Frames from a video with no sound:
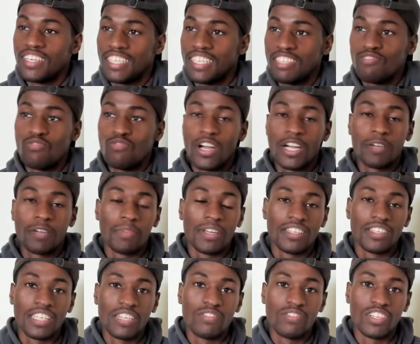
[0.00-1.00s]
He
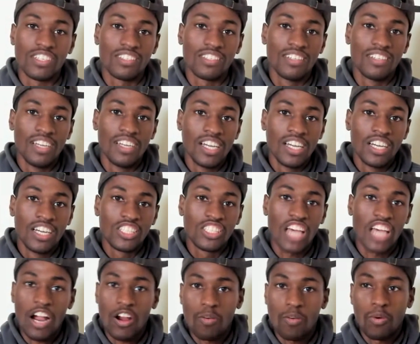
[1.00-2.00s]
recommends leaving
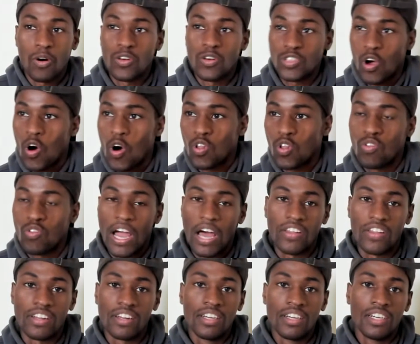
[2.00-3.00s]
soccer balls all
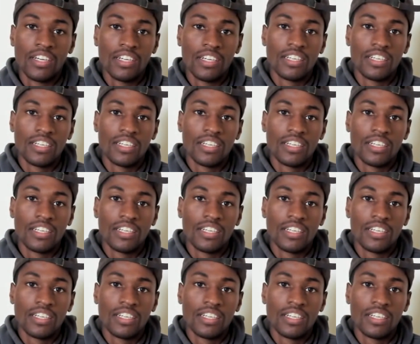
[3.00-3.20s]
around